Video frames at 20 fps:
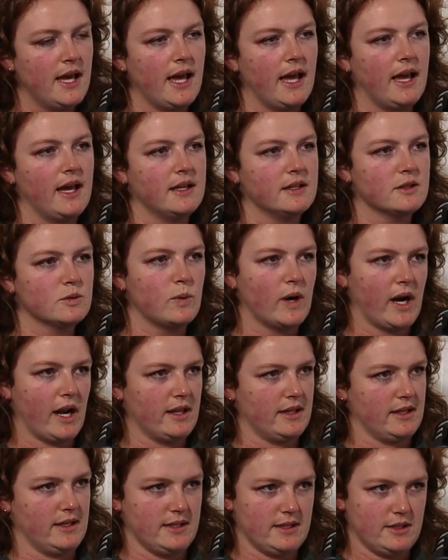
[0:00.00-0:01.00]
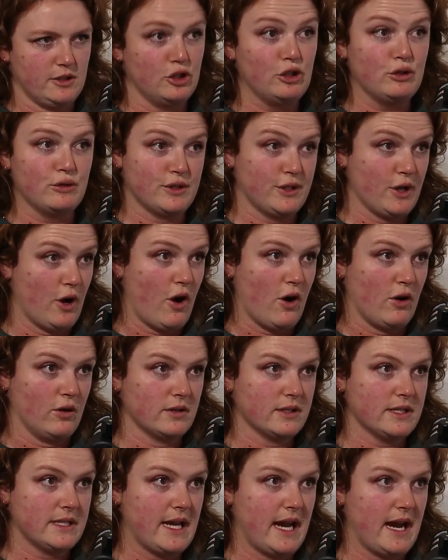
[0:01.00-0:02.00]
And one of their new
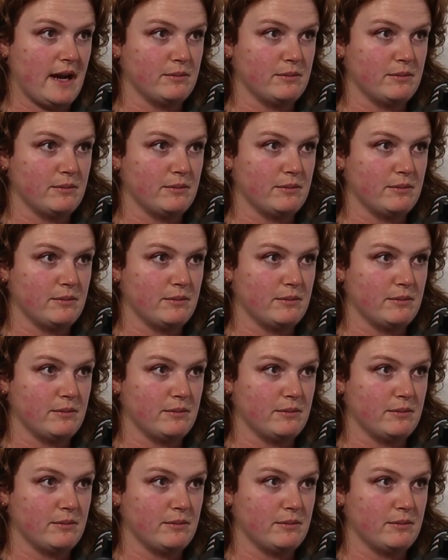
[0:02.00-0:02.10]
songs,